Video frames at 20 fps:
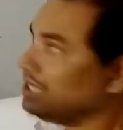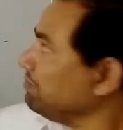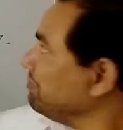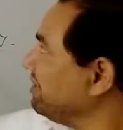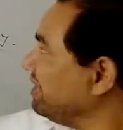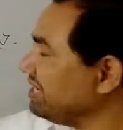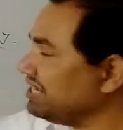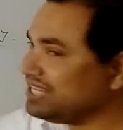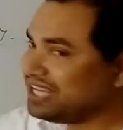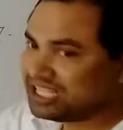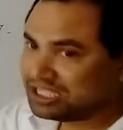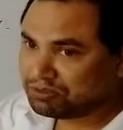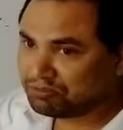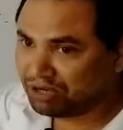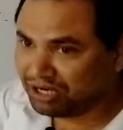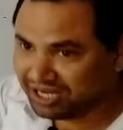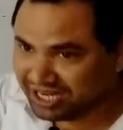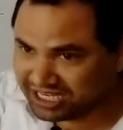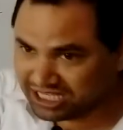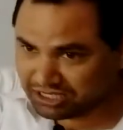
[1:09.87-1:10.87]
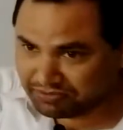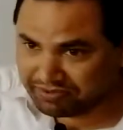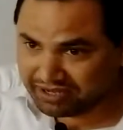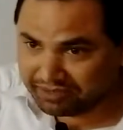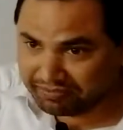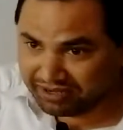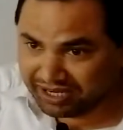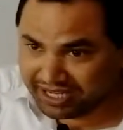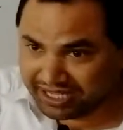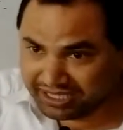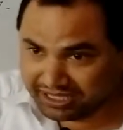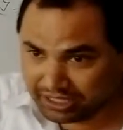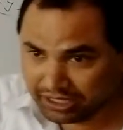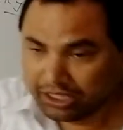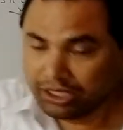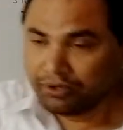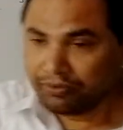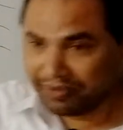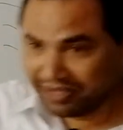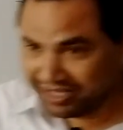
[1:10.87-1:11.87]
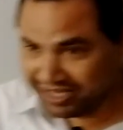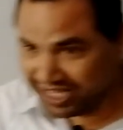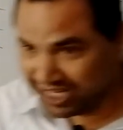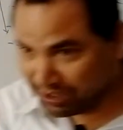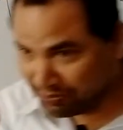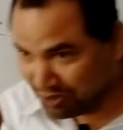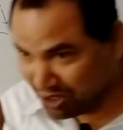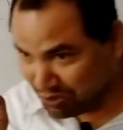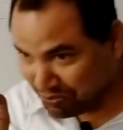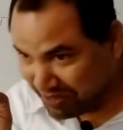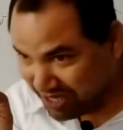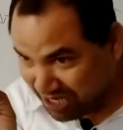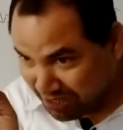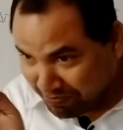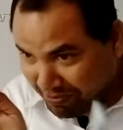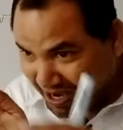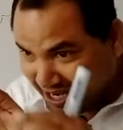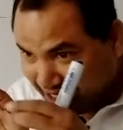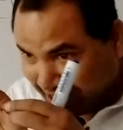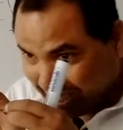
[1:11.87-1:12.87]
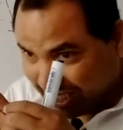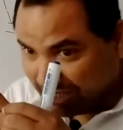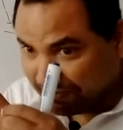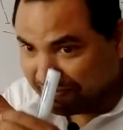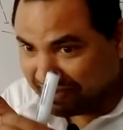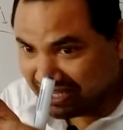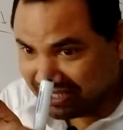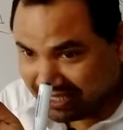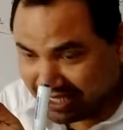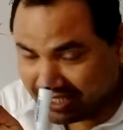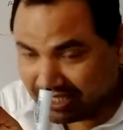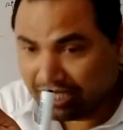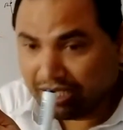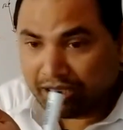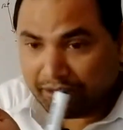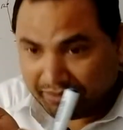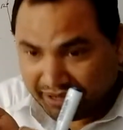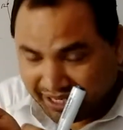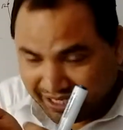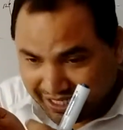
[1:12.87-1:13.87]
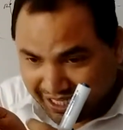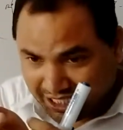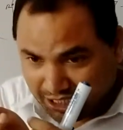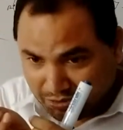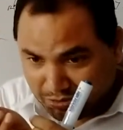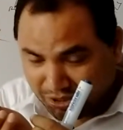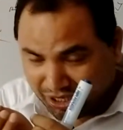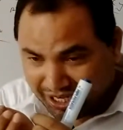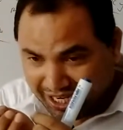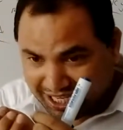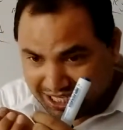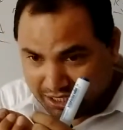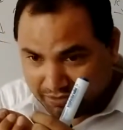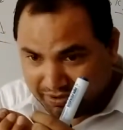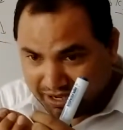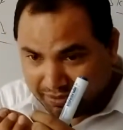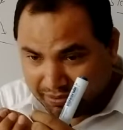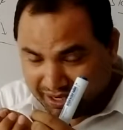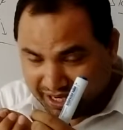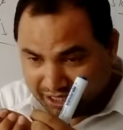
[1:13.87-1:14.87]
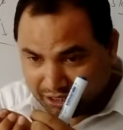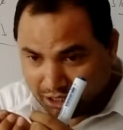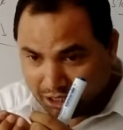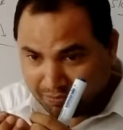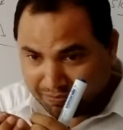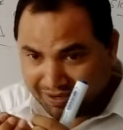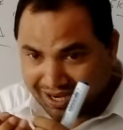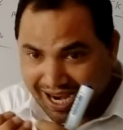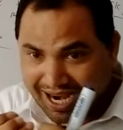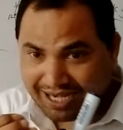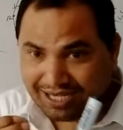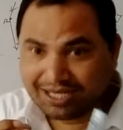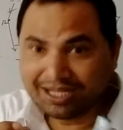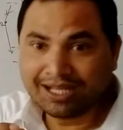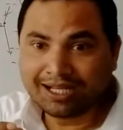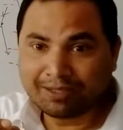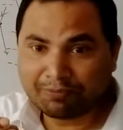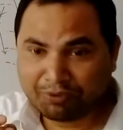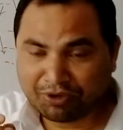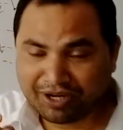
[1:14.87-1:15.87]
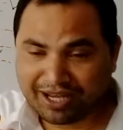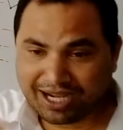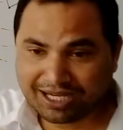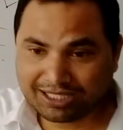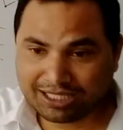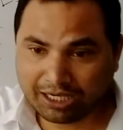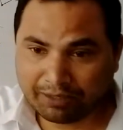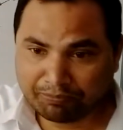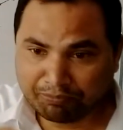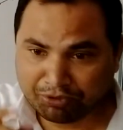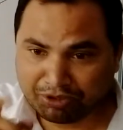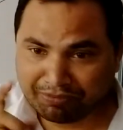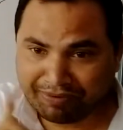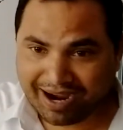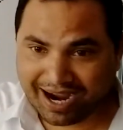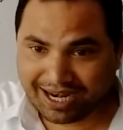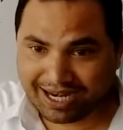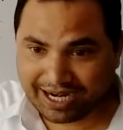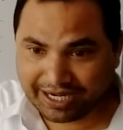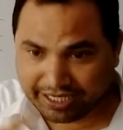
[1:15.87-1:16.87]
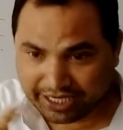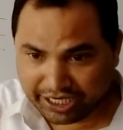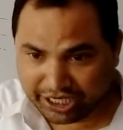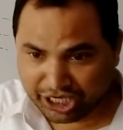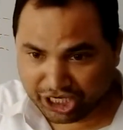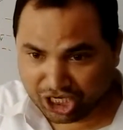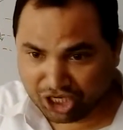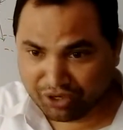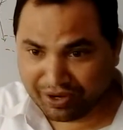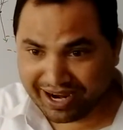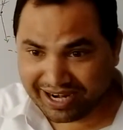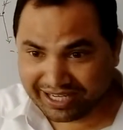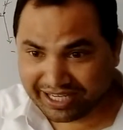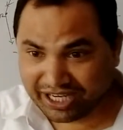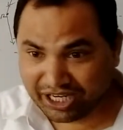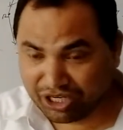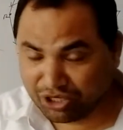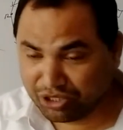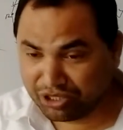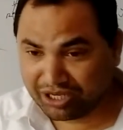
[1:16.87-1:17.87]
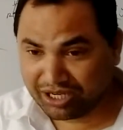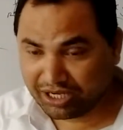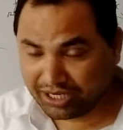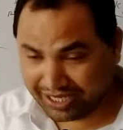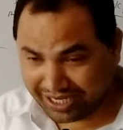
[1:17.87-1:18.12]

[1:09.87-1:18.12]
very smallest wavelength, when the atmospheric particle faces very smallest wavelength of light, for example violet, indigo and blue,